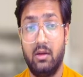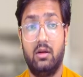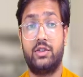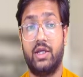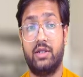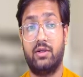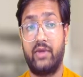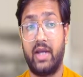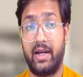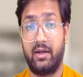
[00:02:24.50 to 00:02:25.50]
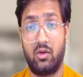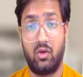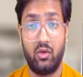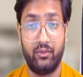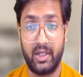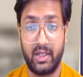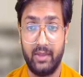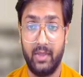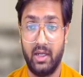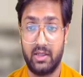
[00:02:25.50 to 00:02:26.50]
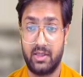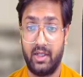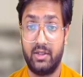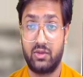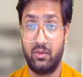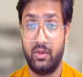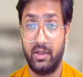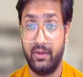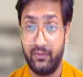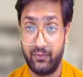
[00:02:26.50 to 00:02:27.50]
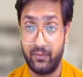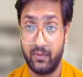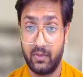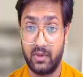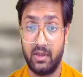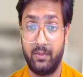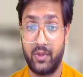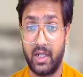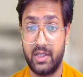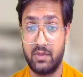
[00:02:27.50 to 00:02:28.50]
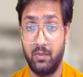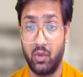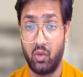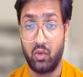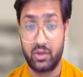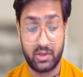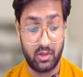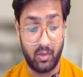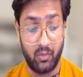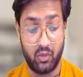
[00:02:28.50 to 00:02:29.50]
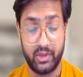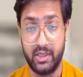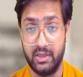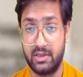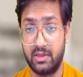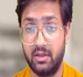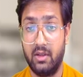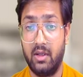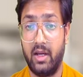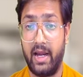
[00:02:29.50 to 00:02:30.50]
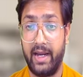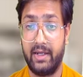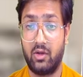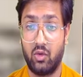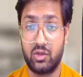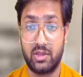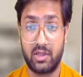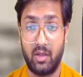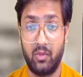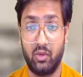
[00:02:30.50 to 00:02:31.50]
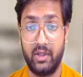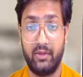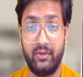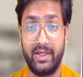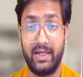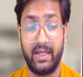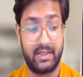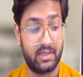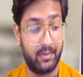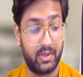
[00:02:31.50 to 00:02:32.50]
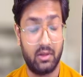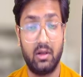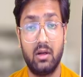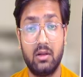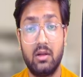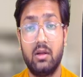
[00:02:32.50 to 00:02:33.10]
change of character on weekly bias, right? So if the price breaks above these and closes above, then we can accept a